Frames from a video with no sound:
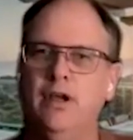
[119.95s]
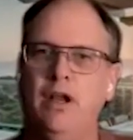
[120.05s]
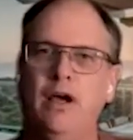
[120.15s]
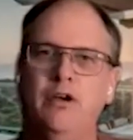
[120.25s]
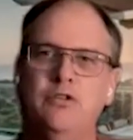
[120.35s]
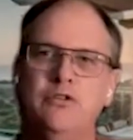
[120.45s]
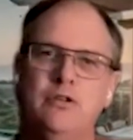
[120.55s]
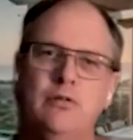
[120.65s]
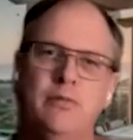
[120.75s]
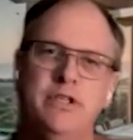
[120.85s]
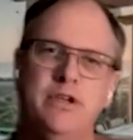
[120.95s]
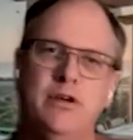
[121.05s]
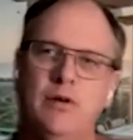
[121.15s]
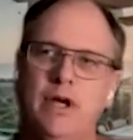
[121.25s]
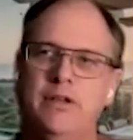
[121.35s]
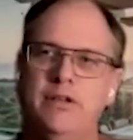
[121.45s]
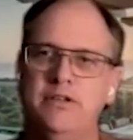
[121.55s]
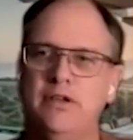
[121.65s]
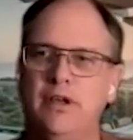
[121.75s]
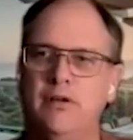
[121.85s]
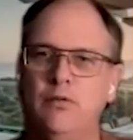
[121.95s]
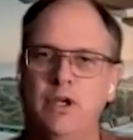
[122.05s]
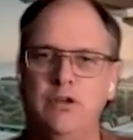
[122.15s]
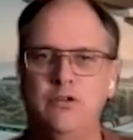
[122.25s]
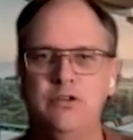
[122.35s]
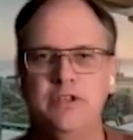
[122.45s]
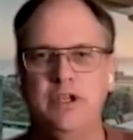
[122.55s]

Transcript: And now you're still missing runs. And when you